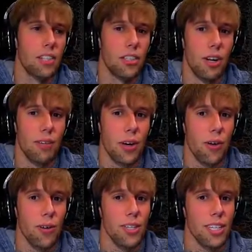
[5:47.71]
I turned off
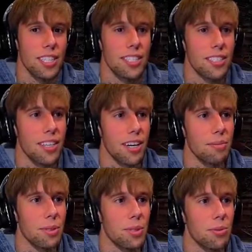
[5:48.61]
like all the lights this
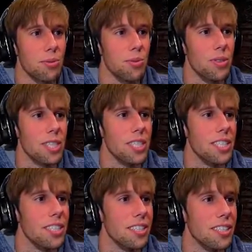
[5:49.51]
time, so it's
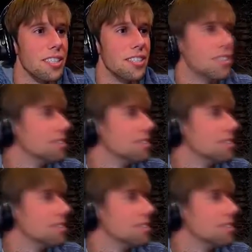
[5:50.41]
really